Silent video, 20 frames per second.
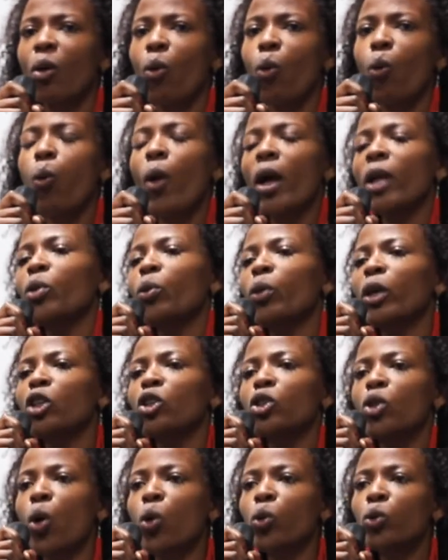when we
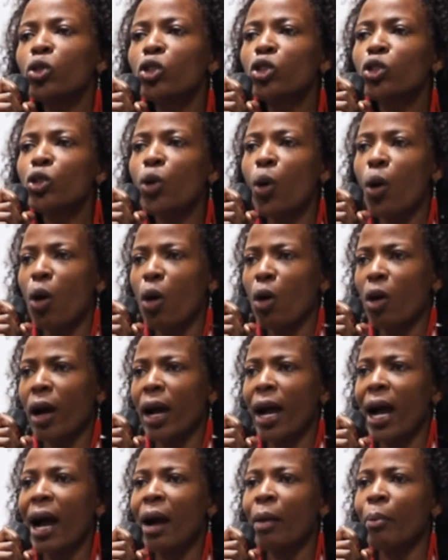don't
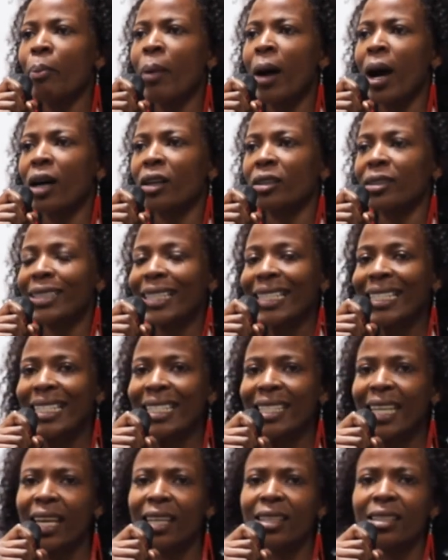talk about
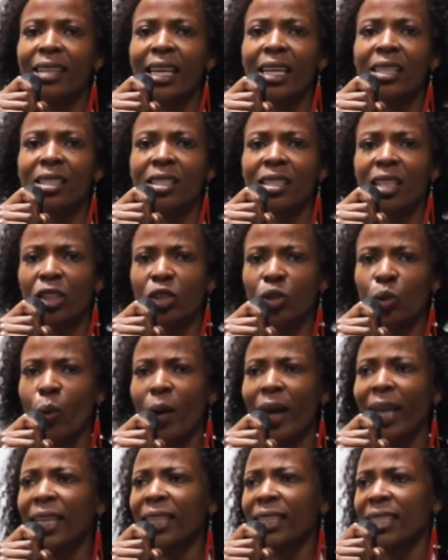sex and
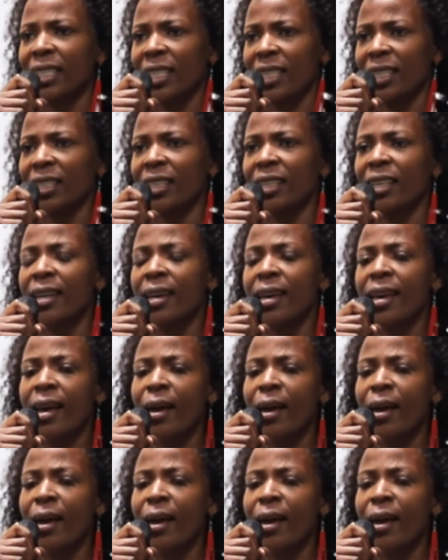sexuality